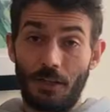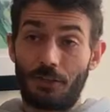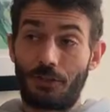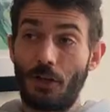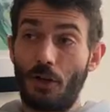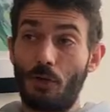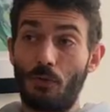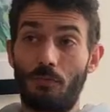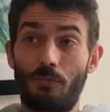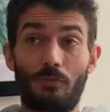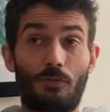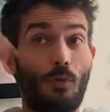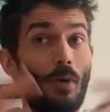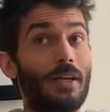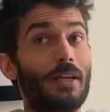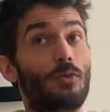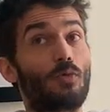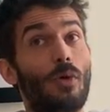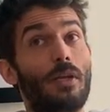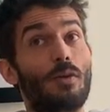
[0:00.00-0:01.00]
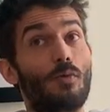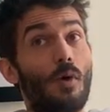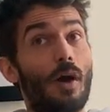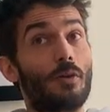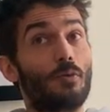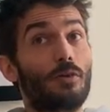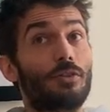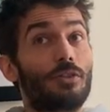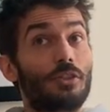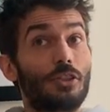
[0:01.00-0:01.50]
So
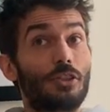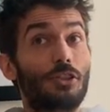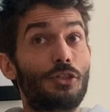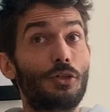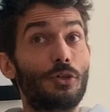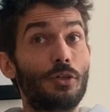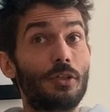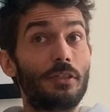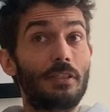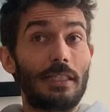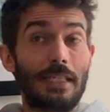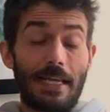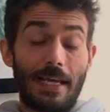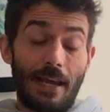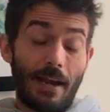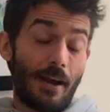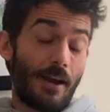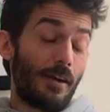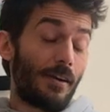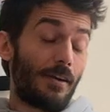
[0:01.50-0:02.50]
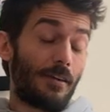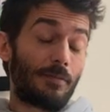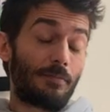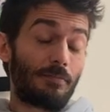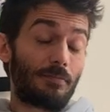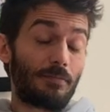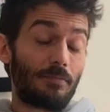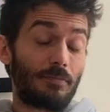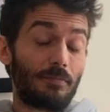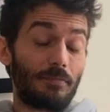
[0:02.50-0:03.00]
2021 was a good year.
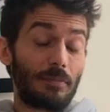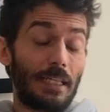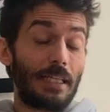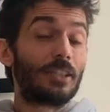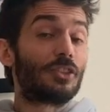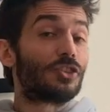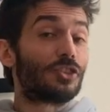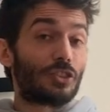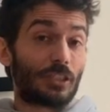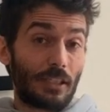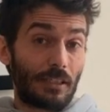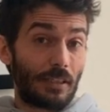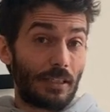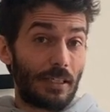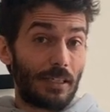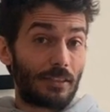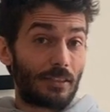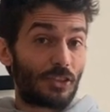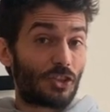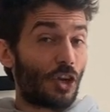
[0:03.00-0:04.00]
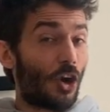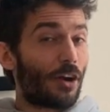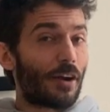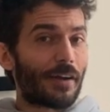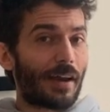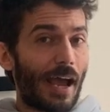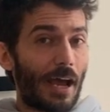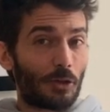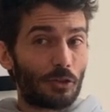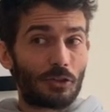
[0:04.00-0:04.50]
Interestingly, it
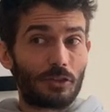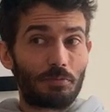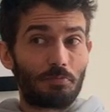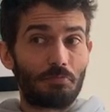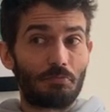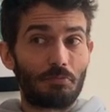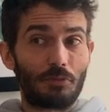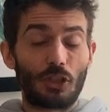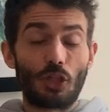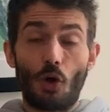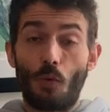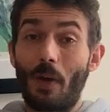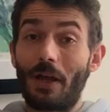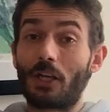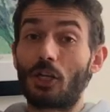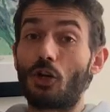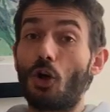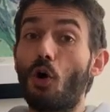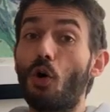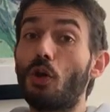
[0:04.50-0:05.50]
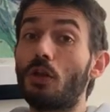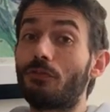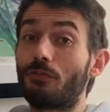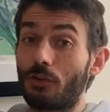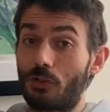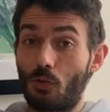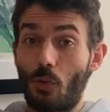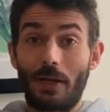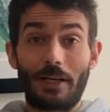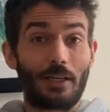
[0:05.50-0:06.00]
started out you know, my goal
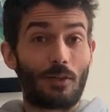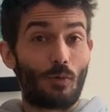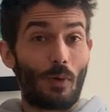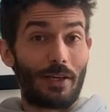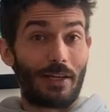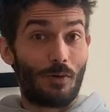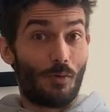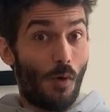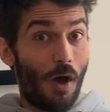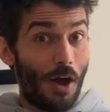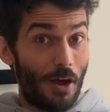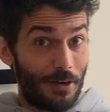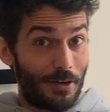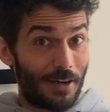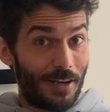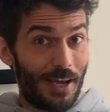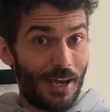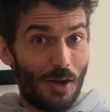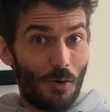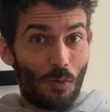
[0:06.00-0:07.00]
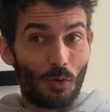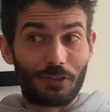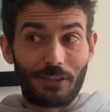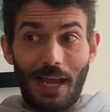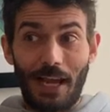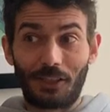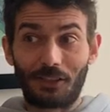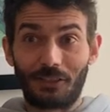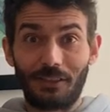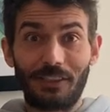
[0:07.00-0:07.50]
for 2021 was
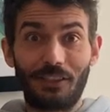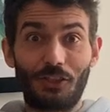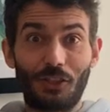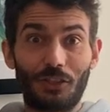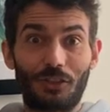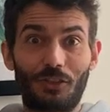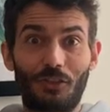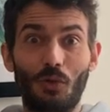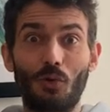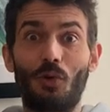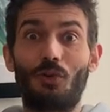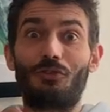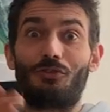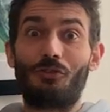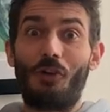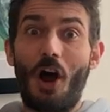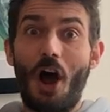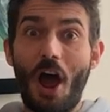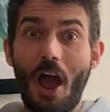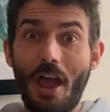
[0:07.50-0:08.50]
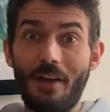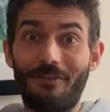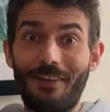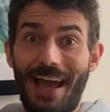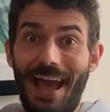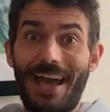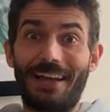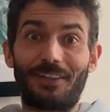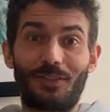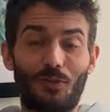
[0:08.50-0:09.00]
actually just to arrive
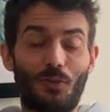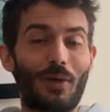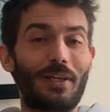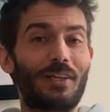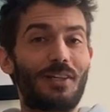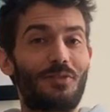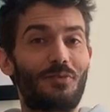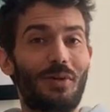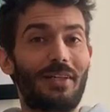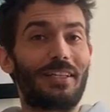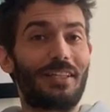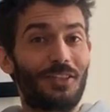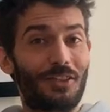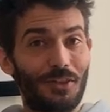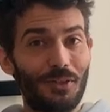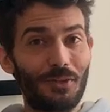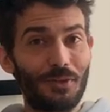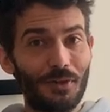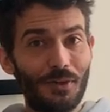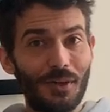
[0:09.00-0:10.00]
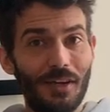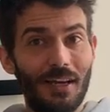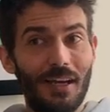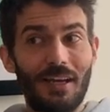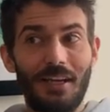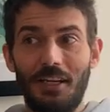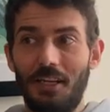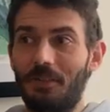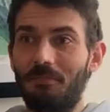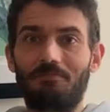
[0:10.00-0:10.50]
at 2022
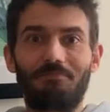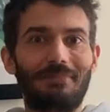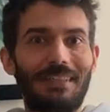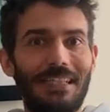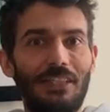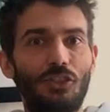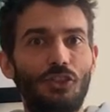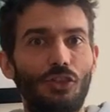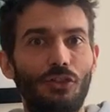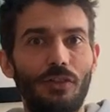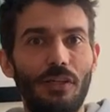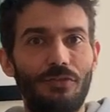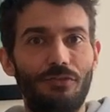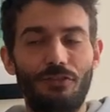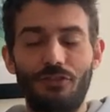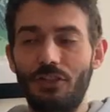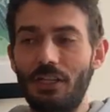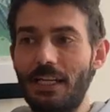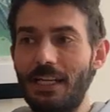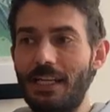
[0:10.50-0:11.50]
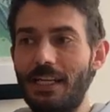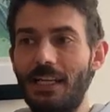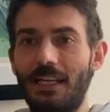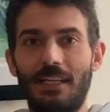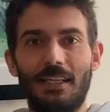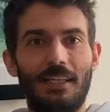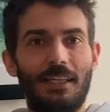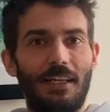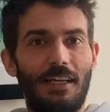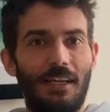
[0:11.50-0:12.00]
injury
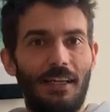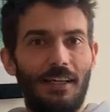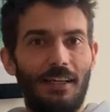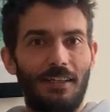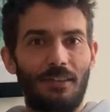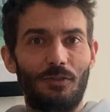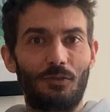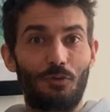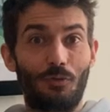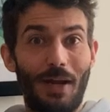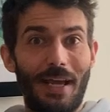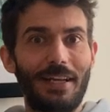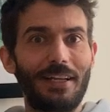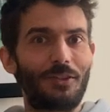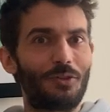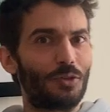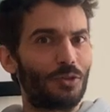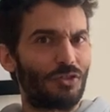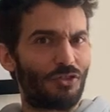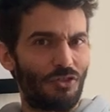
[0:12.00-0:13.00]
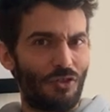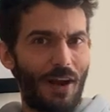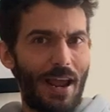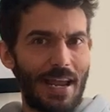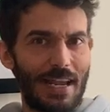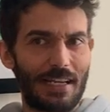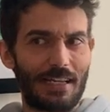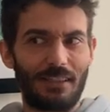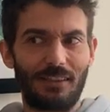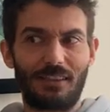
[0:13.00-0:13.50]
free, uh, ready to
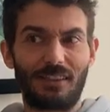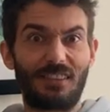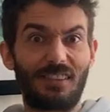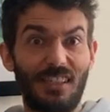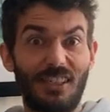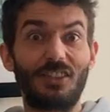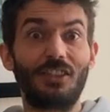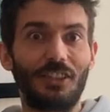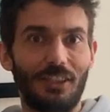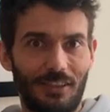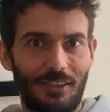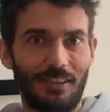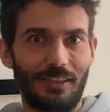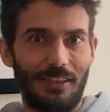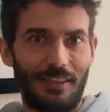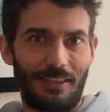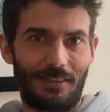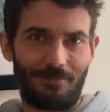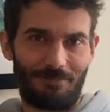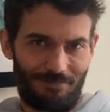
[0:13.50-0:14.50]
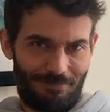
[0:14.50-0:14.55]
train seriously,